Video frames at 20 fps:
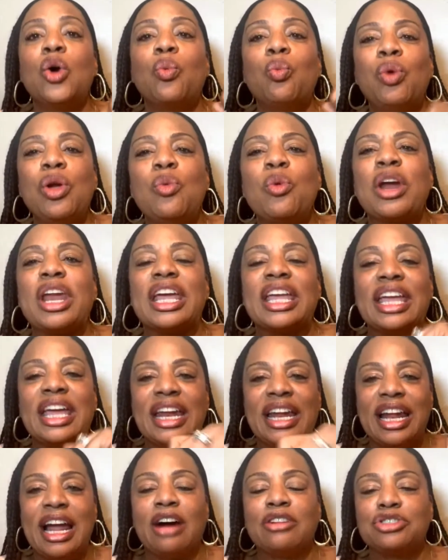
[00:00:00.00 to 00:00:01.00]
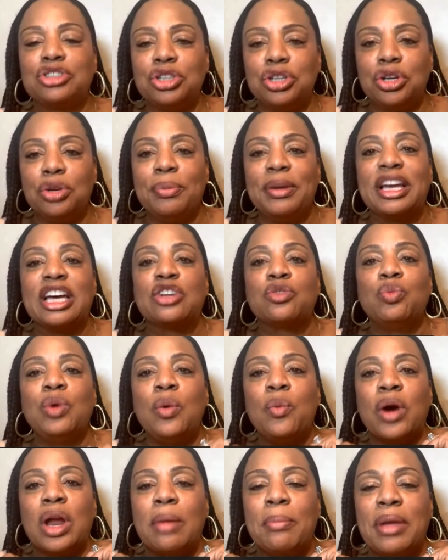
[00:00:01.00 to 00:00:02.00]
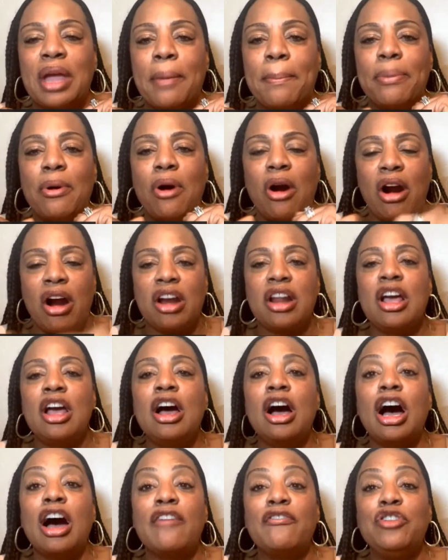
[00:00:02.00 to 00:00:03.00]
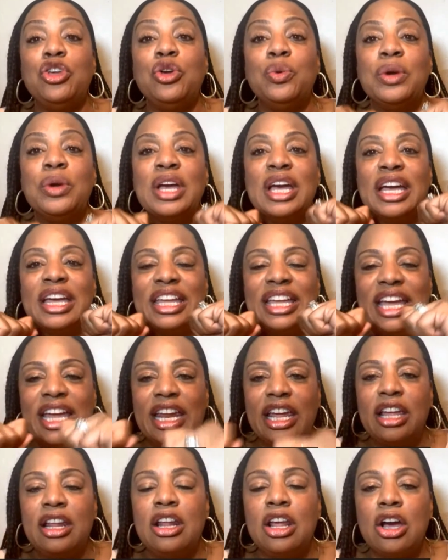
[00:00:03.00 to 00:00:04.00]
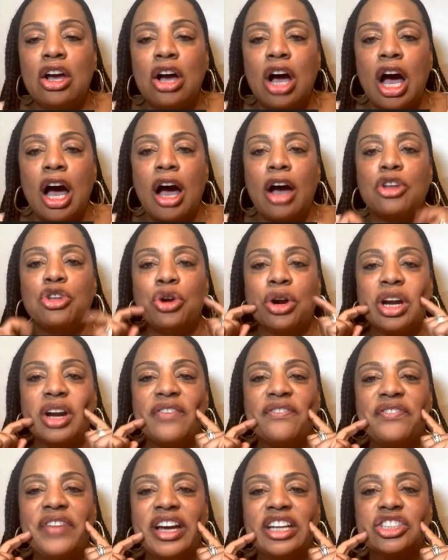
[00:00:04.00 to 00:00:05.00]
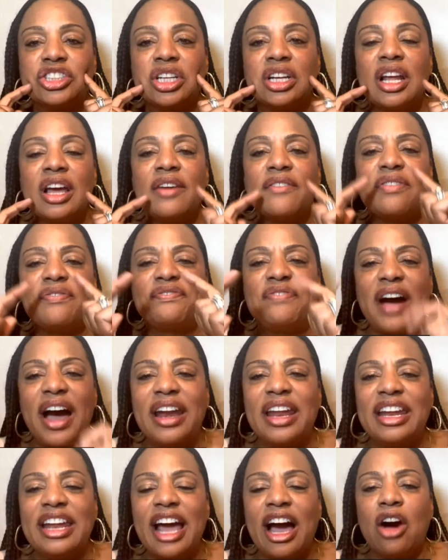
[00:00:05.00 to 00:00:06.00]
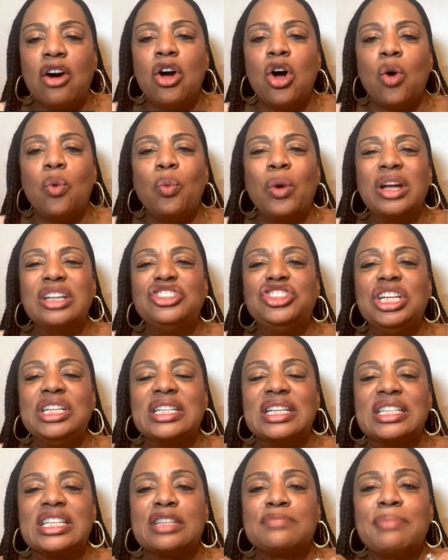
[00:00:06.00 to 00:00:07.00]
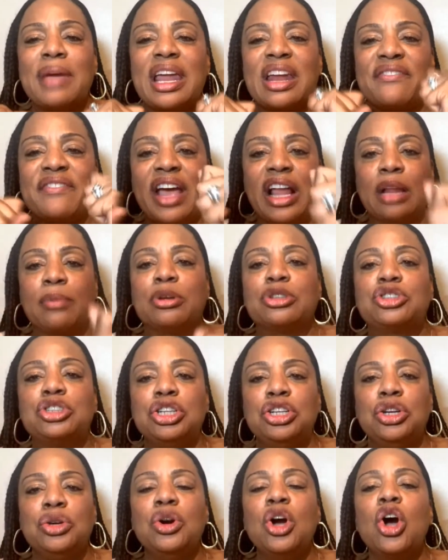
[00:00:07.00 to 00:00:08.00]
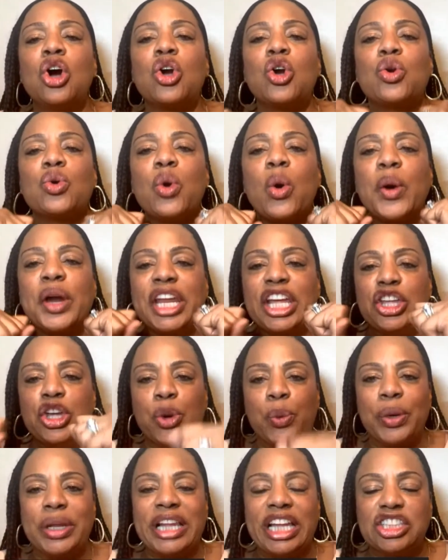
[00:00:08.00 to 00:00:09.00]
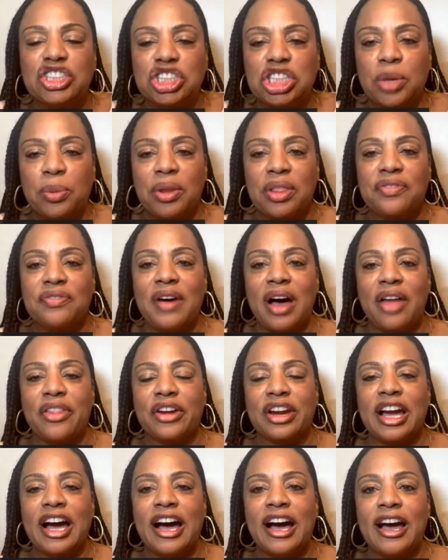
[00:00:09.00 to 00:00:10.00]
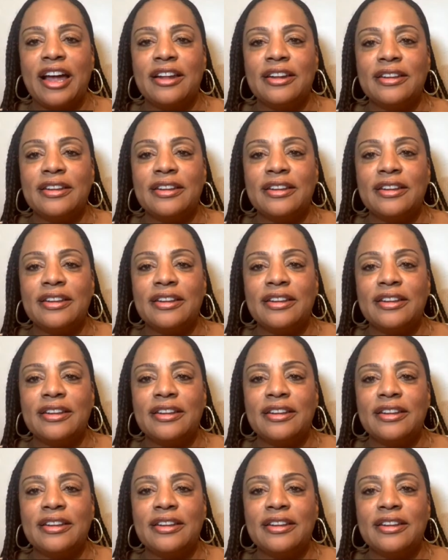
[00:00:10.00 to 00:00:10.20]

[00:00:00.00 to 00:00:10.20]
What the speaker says: We want to get it out to you because we want to be a part of you getting your confession, finding out what Jesus has made available to you, growing in your relationship with Father God.